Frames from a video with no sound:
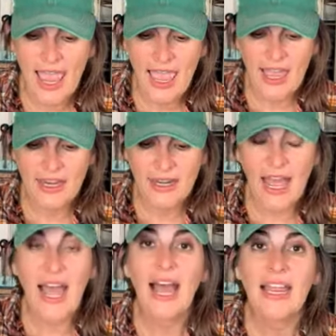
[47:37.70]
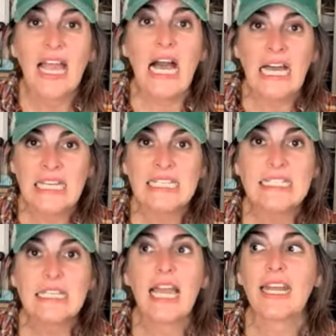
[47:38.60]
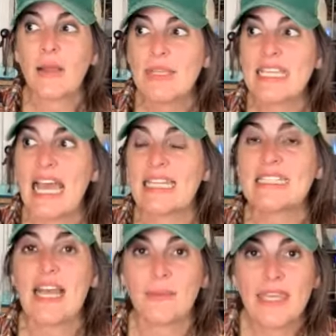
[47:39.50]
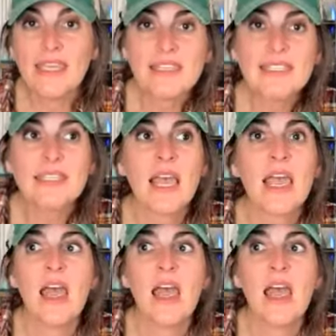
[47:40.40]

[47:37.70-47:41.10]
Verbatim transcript: and I, honest to that, I was at Debbie's